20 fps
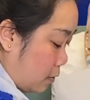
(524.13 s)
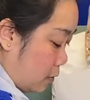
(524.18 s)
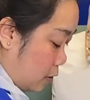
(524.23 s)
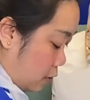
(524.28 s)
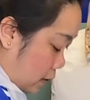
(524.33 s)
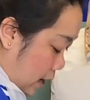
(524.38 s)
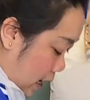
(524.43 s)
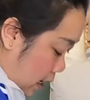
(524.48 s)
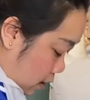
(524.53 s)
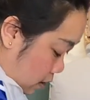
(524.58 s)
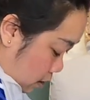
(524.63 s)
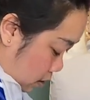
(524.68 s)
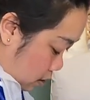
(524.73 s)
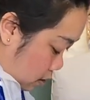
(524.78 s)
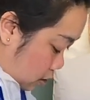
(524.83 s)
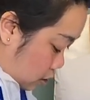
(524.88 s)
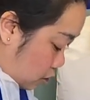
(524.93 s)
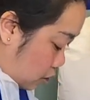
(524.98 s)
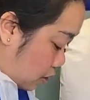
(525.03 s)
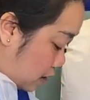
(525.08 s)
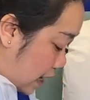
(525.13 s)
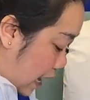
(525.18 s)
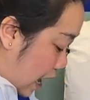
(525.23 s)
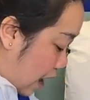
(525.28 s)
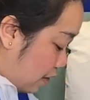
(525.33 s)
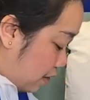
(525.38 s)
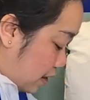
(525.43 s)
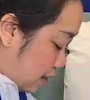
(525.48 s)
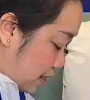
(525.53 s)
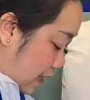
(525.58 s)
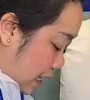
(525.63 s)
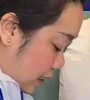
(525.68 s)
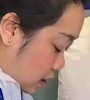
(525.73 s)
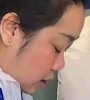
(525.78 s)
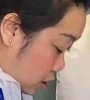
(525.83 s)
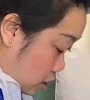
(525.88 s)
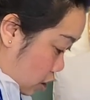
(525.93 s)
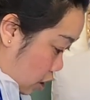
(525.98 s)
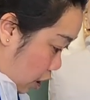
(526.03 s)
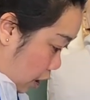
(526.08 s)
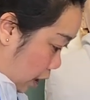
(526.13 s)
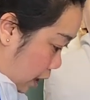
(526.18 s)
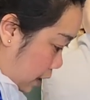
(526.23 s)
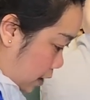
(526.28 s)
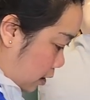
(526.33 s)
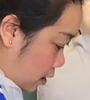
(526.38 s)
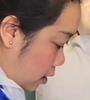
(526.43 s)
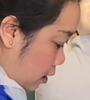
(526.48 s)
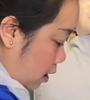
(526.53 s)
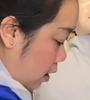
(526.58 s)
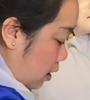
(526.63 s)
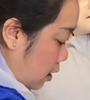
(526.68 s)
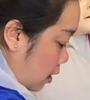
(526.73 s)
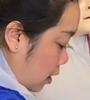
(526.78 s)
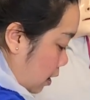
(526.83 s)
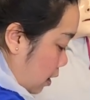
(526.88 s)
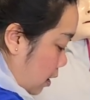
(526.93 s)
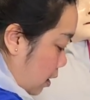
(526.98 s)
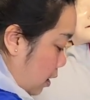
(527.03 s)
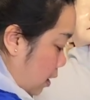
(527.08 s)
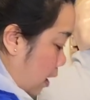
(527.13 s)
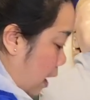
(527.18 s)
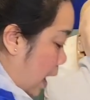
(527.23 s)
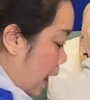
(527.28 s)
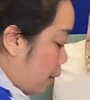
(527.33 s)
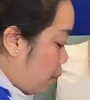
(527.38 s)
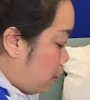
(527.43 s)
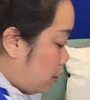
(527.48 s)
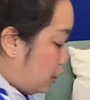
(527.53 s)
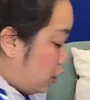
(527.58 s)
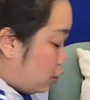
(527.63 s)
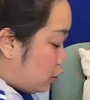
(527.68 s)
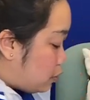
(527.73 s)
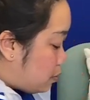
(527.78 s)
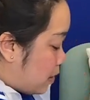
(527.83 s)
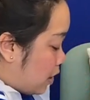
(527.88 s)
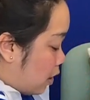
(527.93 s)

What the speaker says: right? So now that that's done, I will use my